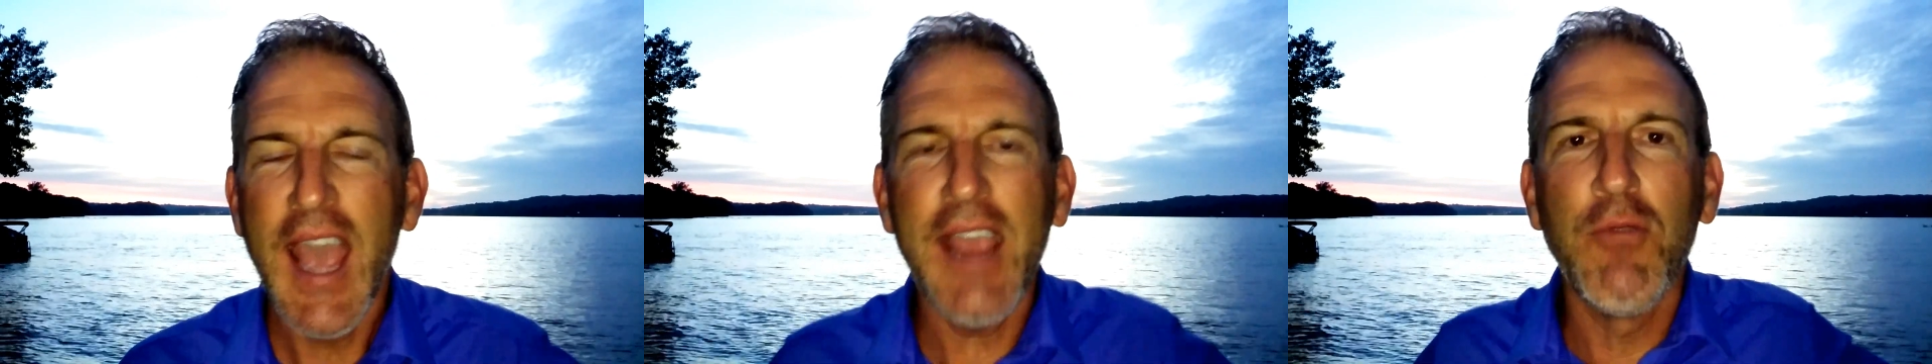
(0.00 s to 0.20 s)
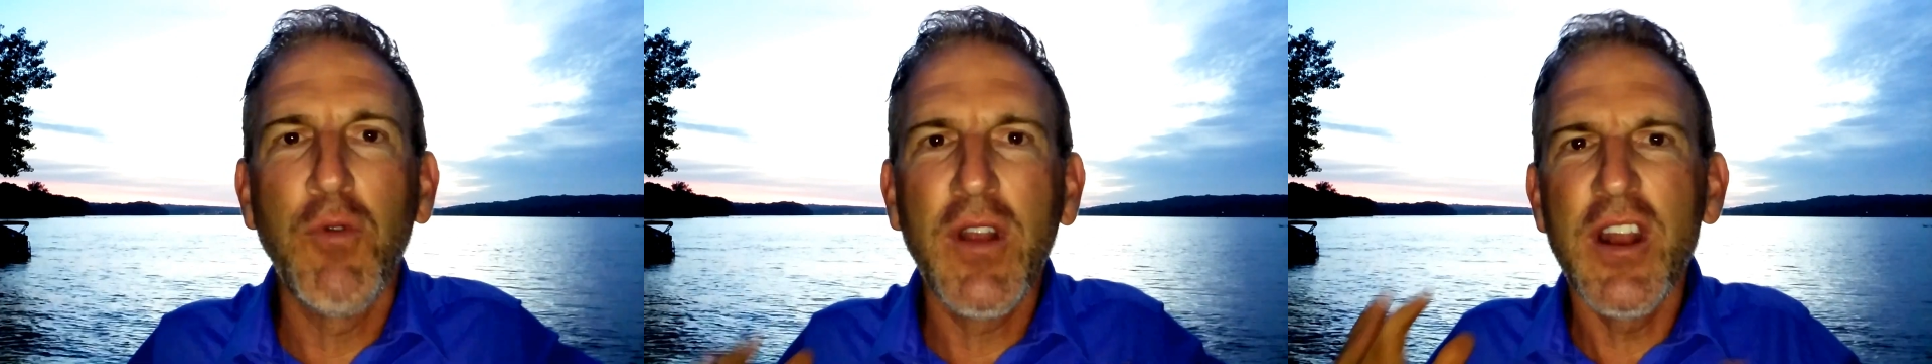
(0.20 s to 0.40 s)

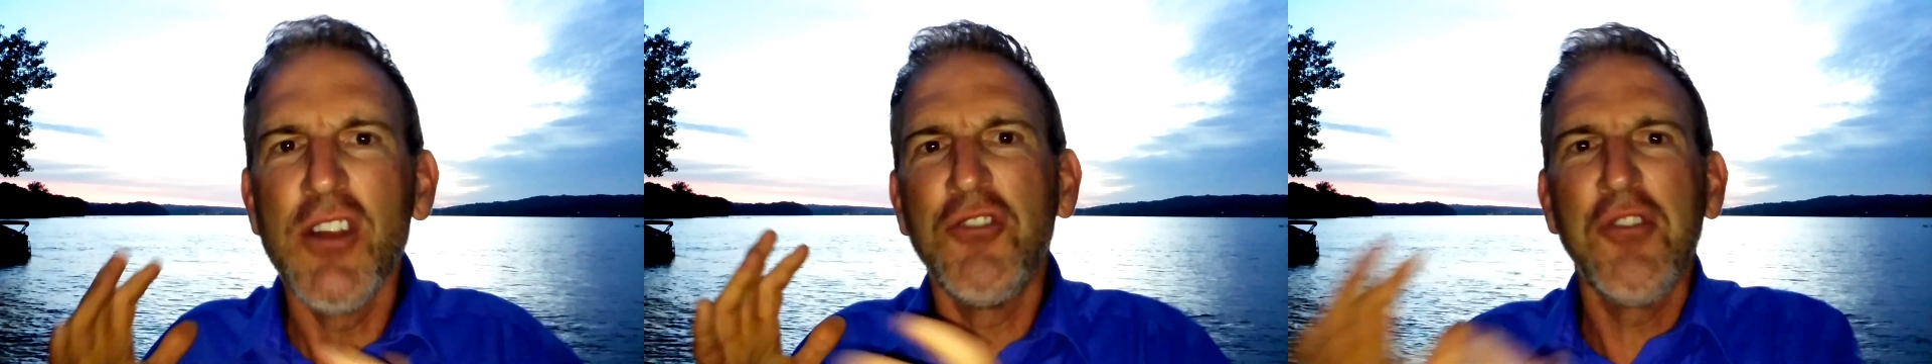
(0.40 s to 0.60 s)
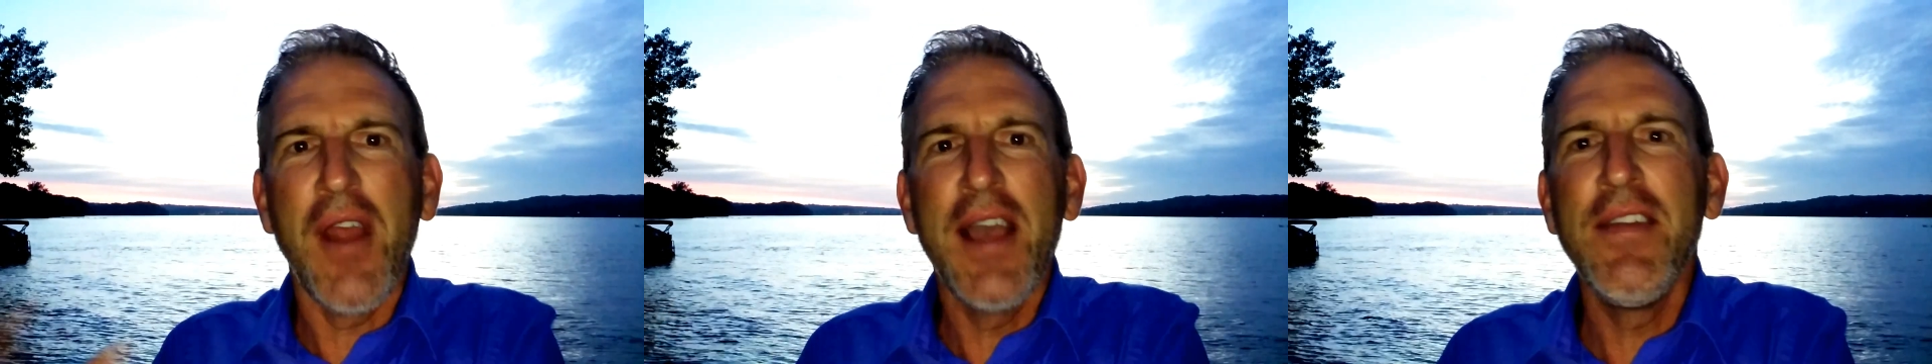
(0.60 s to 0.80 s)
Hey, we're going
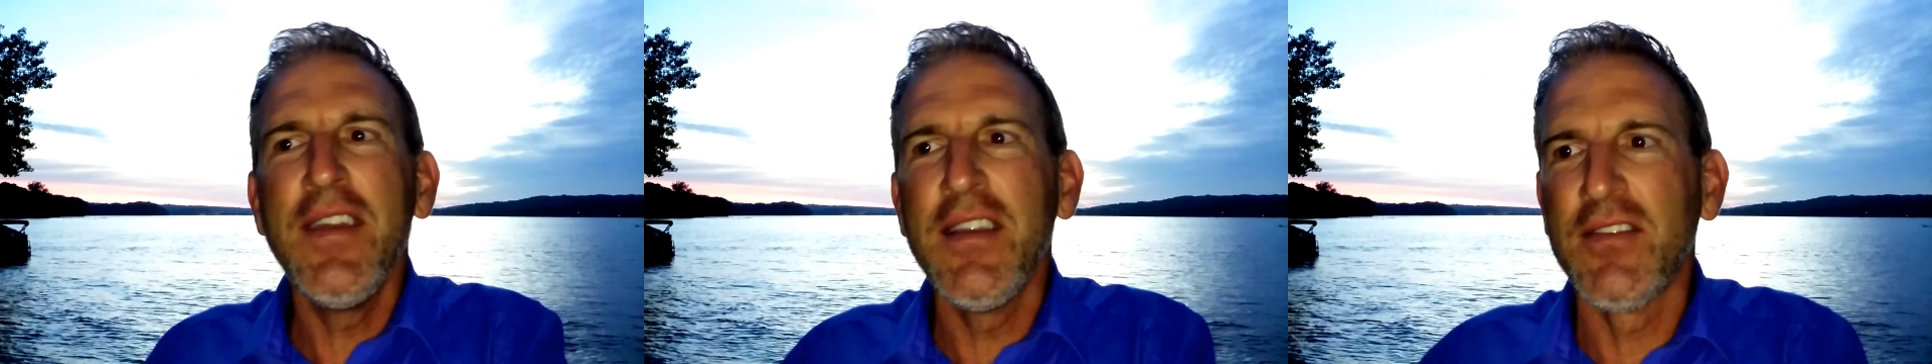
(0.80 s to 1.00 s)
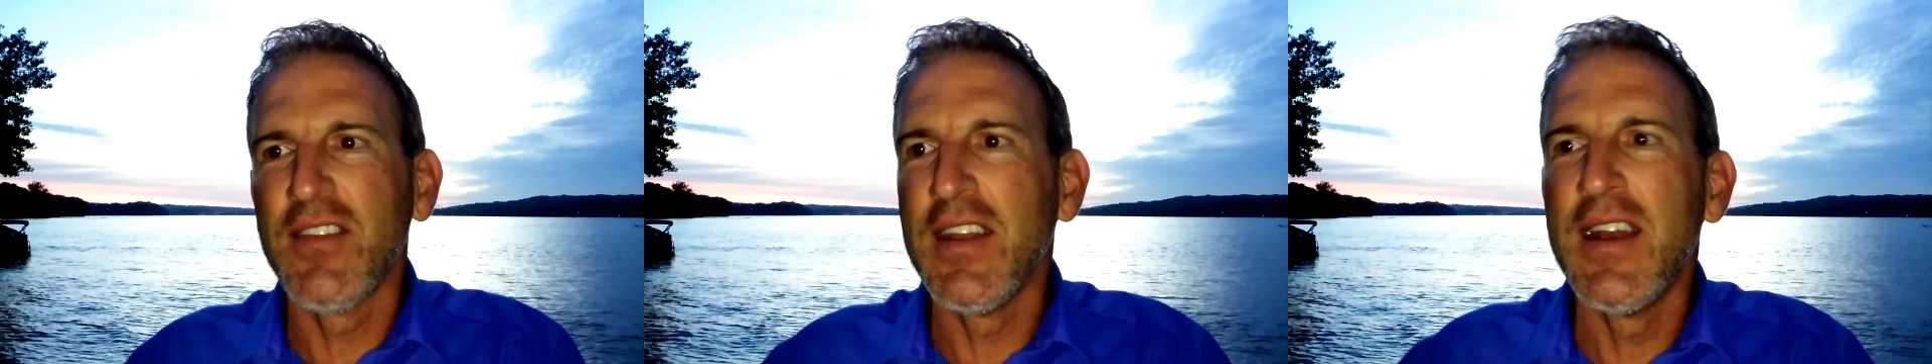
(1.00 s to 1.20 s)
to try
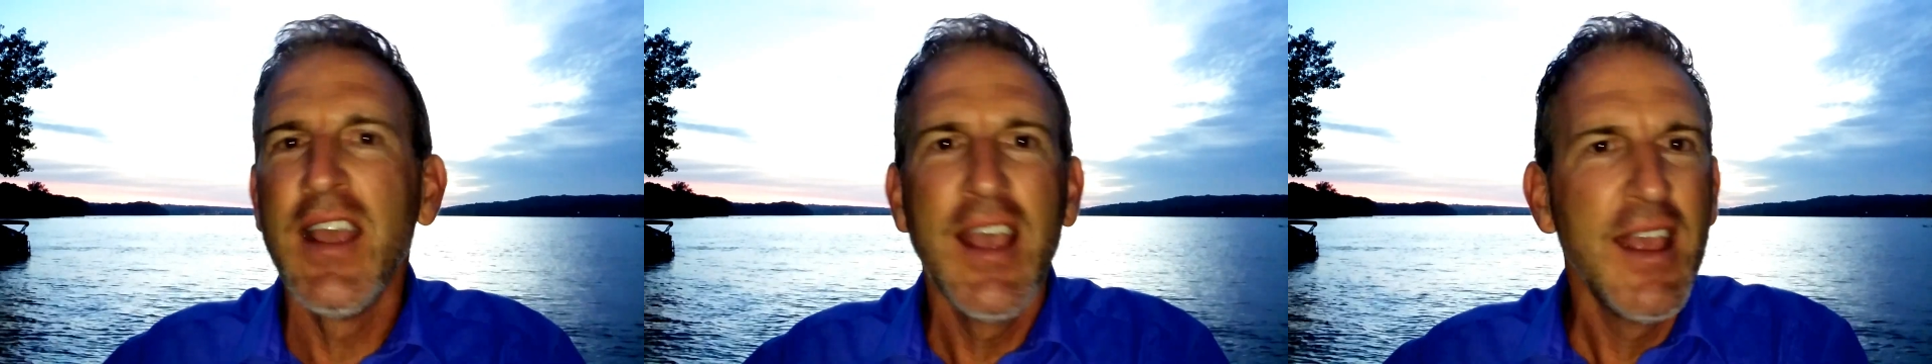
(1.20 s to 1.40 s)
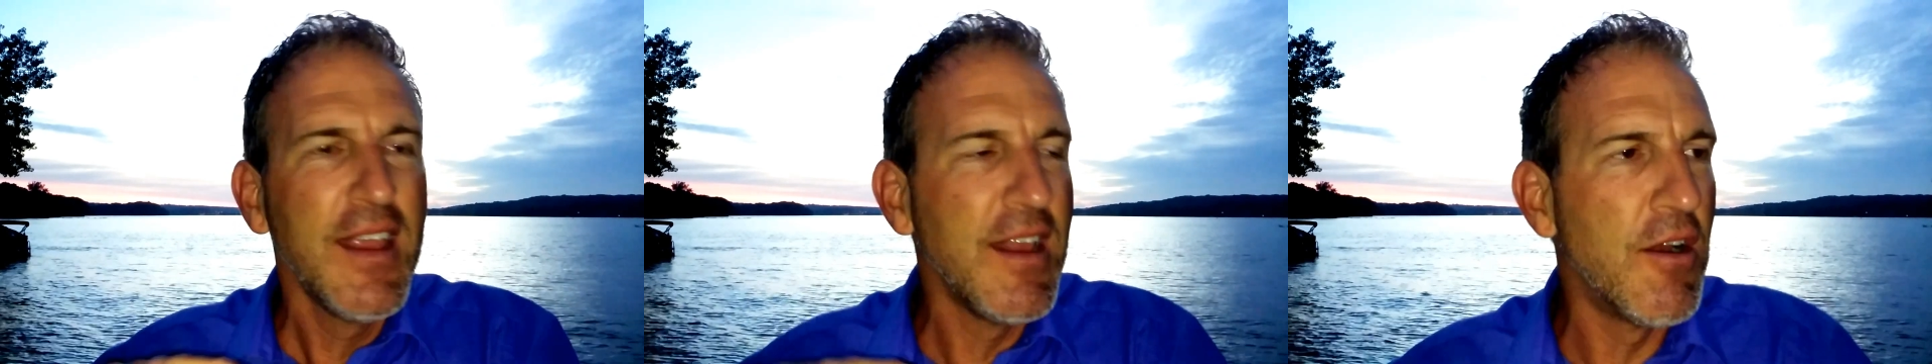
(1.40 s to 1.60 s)
this, and
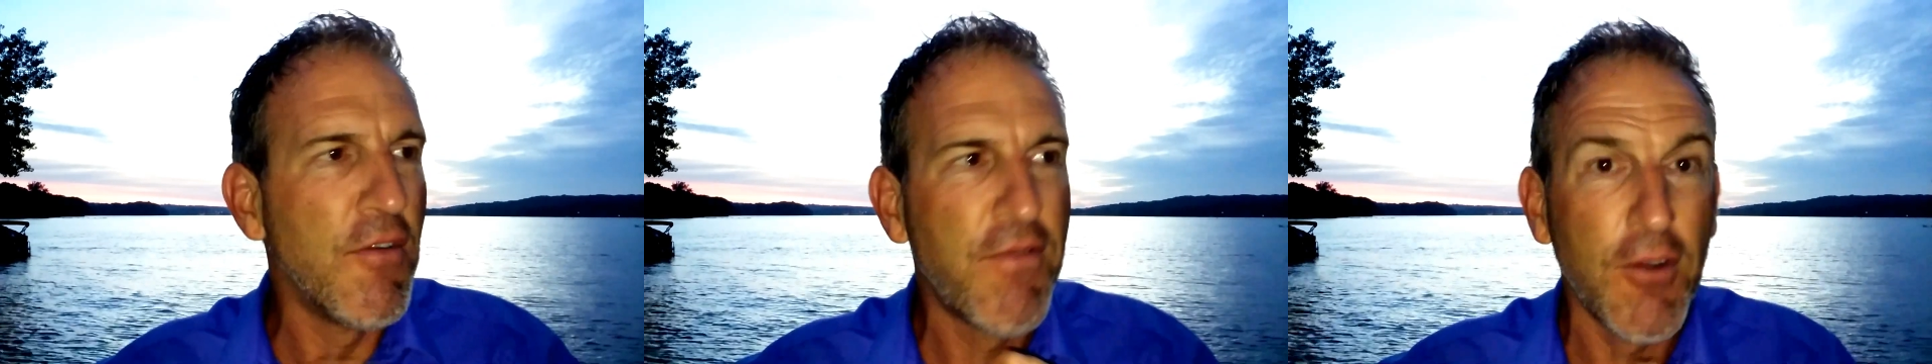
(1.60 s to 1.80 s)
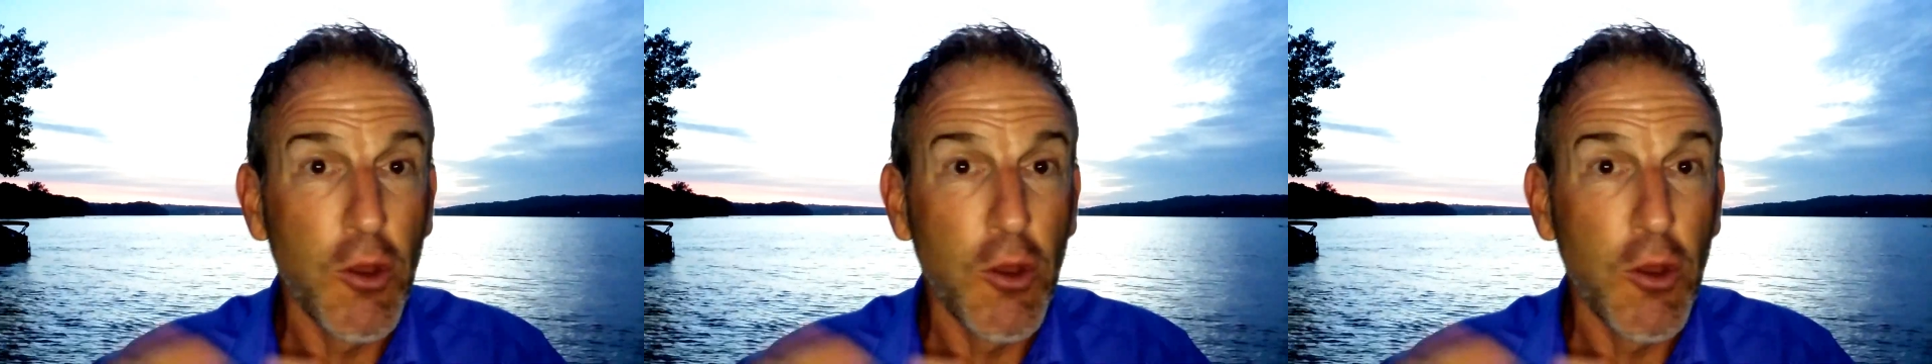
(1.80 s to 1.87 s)
you know,